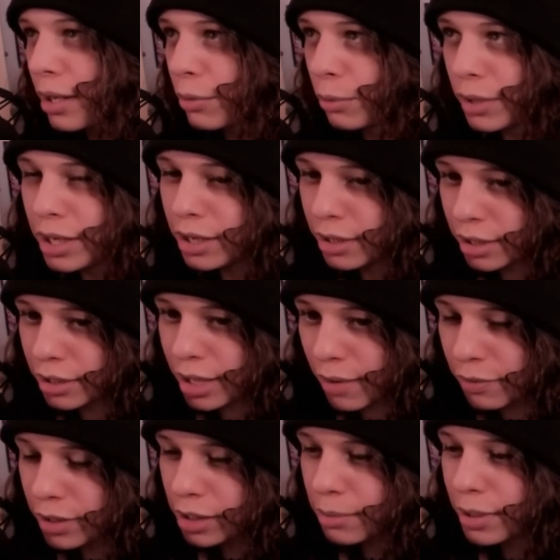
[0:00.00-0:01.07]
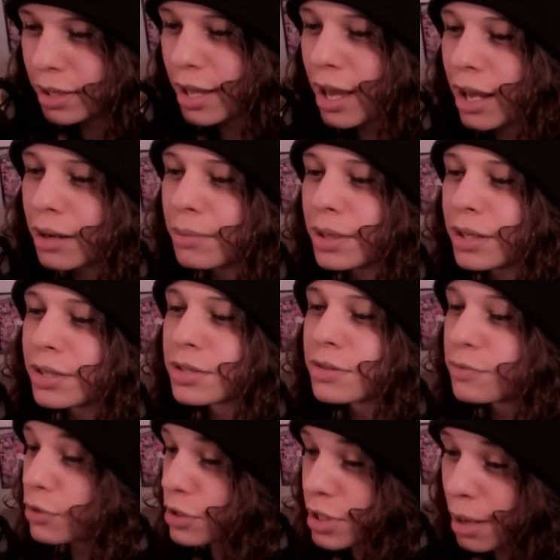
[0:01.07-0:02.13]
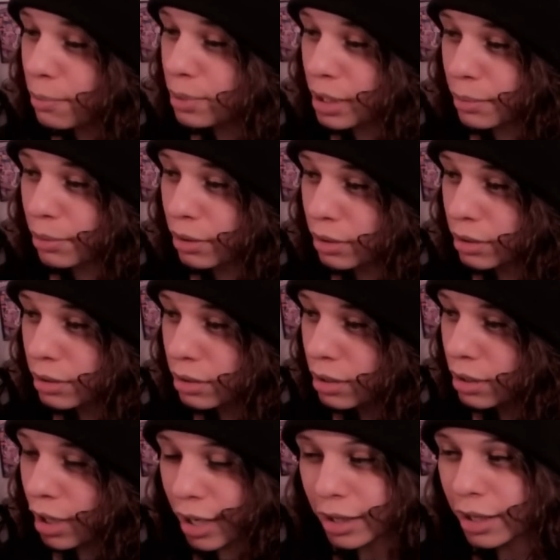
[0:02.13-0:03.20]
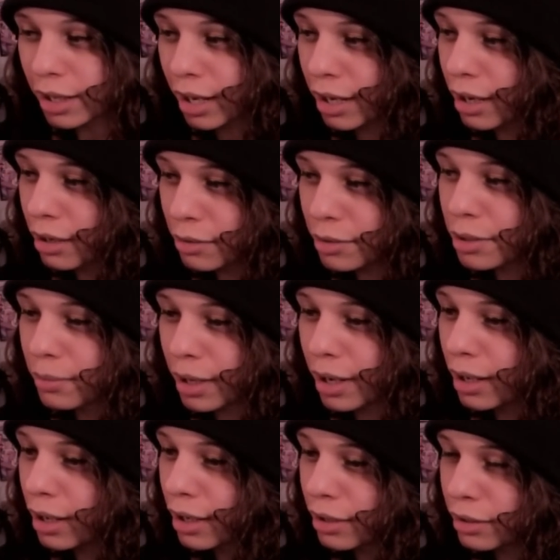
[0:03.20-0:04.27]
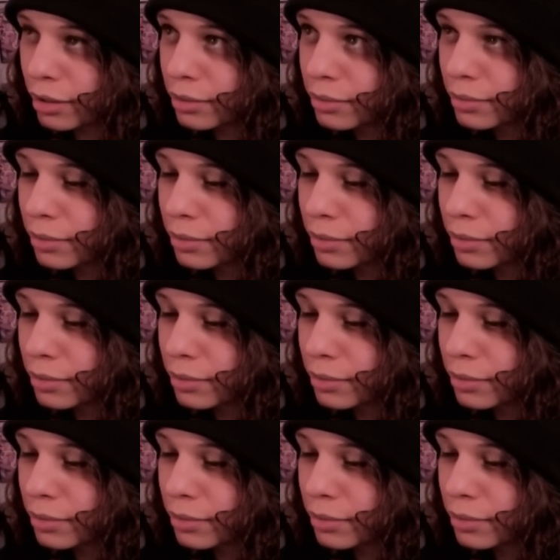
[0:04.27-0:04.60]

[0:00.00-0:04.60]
And weed can definitely be that, because for some people, I don't know.